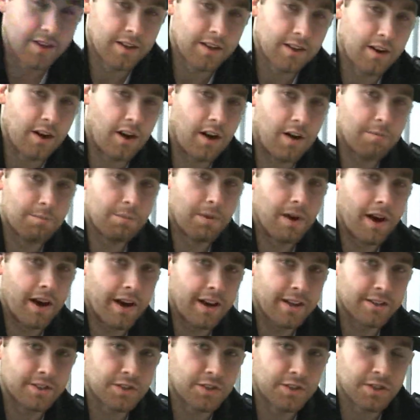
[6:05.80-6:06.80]

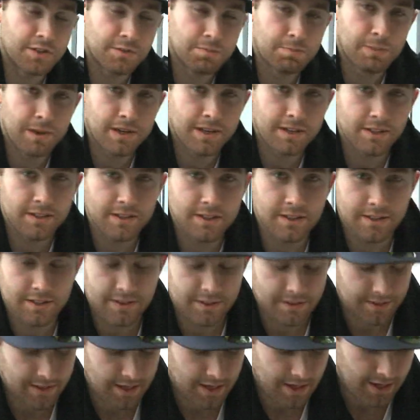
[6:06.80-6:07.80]
combine turn belt
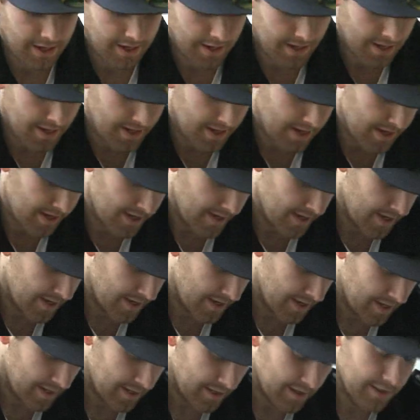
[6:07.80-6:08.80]
and. Uh,
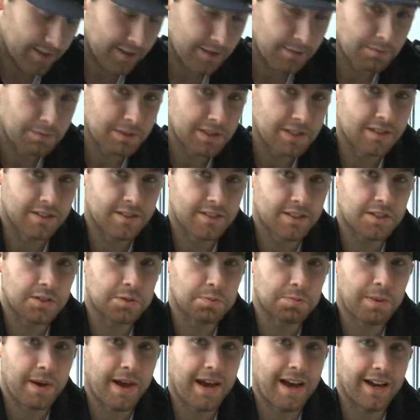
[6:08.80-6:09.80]
Somebody's
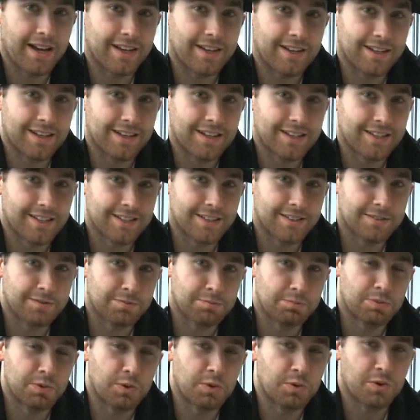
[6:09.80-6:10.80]
six pack
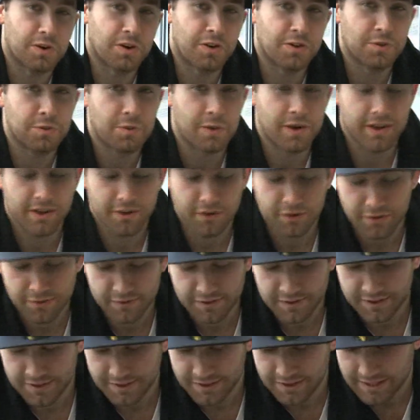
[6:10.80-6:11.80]
broke on the way
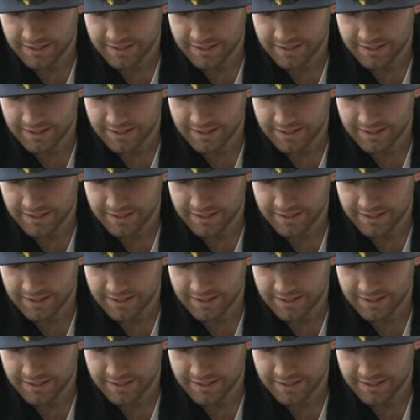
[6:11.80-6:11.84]
over and